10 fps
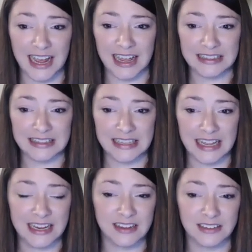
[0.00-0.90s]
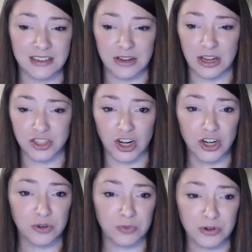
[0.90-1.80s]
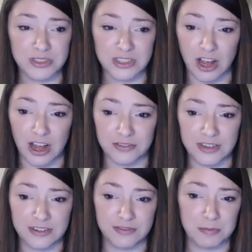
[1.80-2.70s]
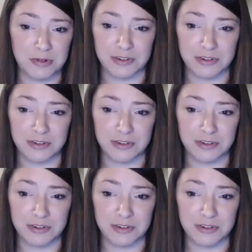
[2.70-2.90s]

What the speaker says: I like a dark roast coffee from a